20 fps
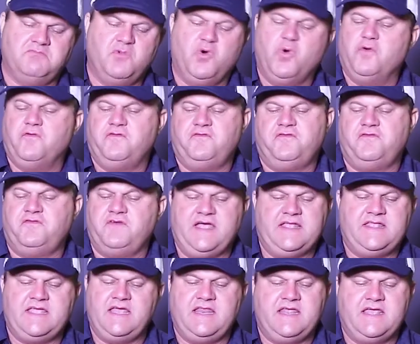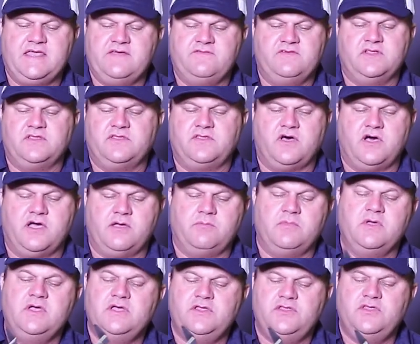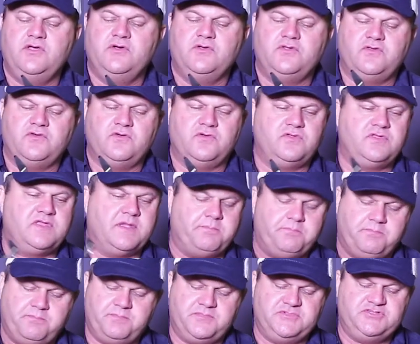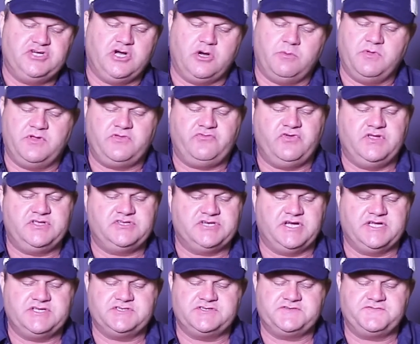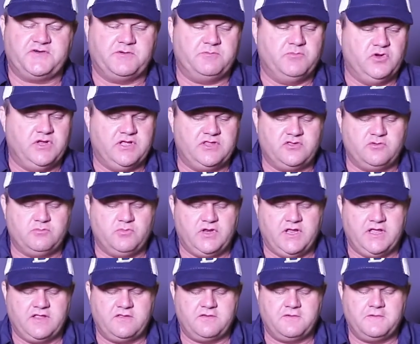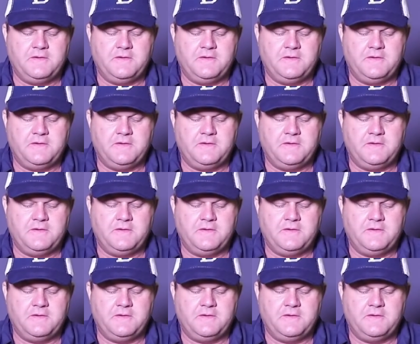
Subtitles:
off at any given time due to the geometry changes from bullet to bullet.